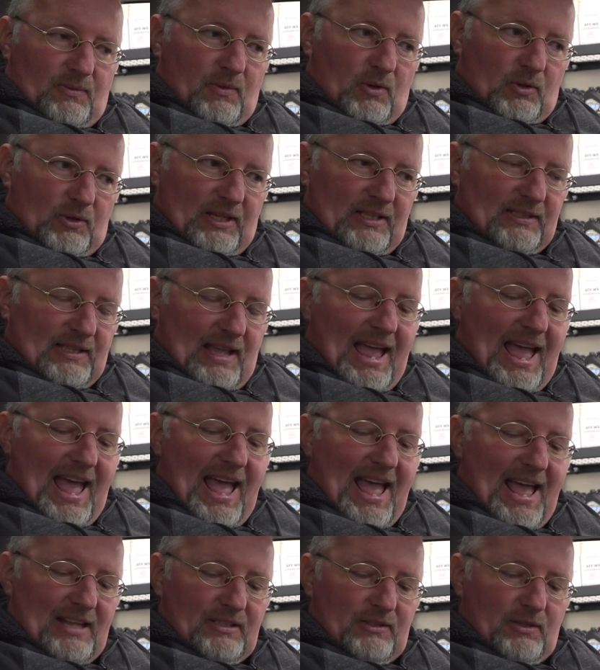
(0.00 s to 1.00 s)
for that
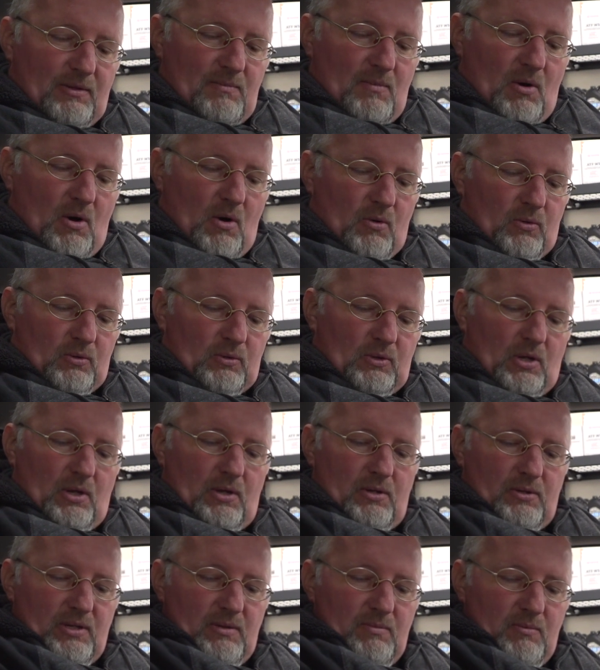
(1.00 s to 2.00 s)
add mode.
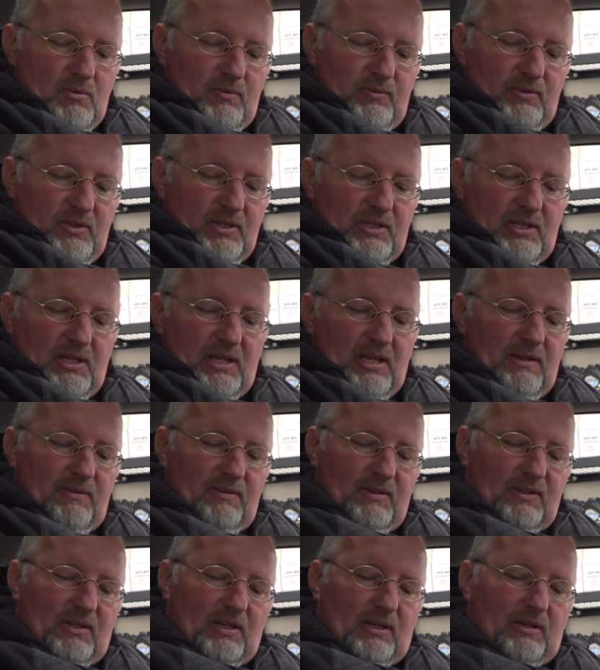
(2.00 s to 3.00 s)
Remove the key
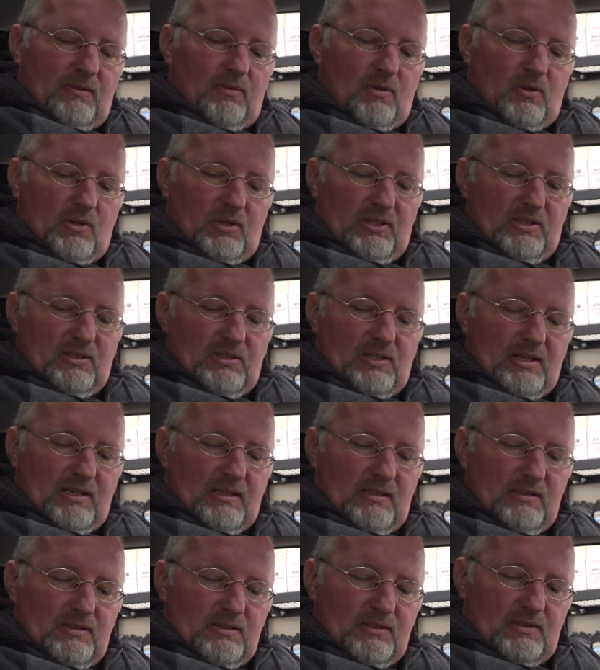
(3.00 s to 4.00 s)
within 40
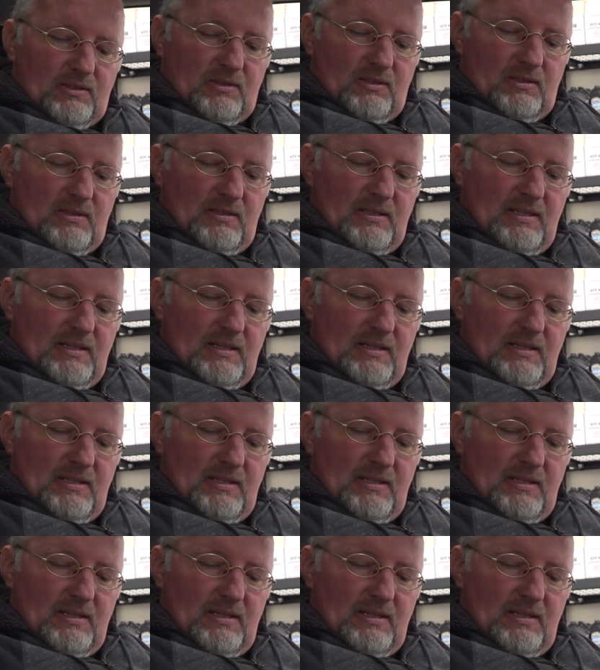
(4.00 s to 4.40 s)
seconds.